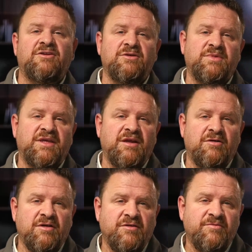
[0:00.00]
could be
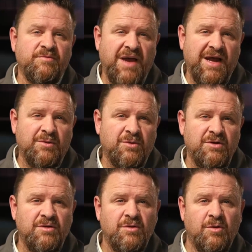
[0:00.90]
carried
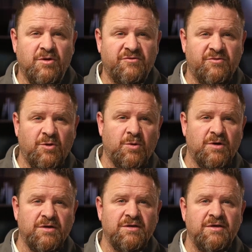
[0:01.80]
backward or
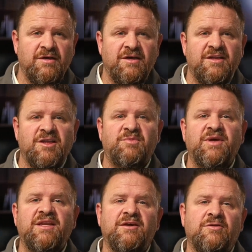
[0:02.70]
forward
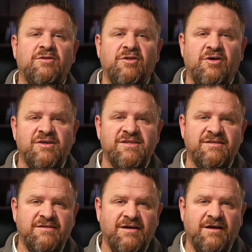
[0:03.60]
depending on the laws at
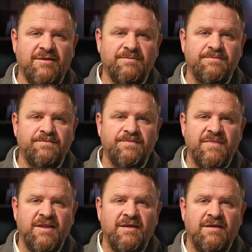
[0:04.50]
the time.
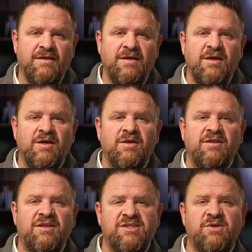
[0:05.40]

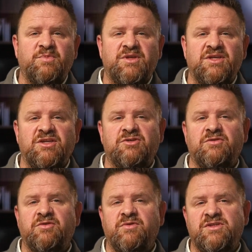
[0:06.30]
This could
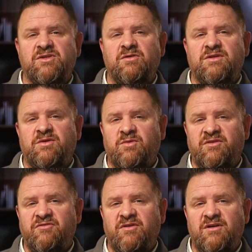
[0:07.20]
potentially result in
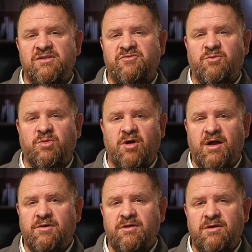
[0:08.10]
refunds for
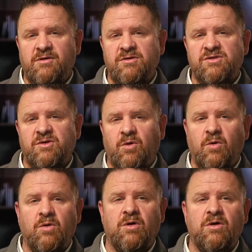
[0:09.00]
prior years
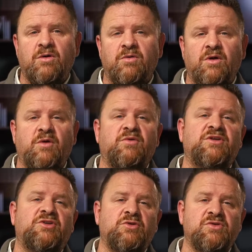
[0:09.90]
or a
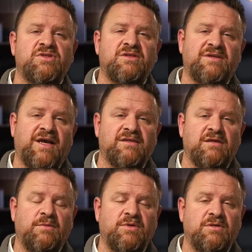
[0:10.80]
reduced tax
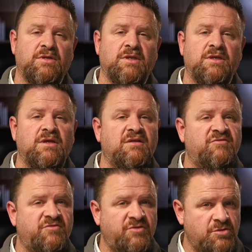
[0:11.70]
liability in
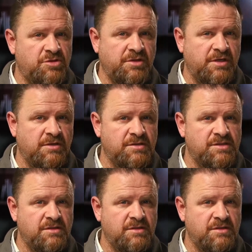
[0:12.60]
future years.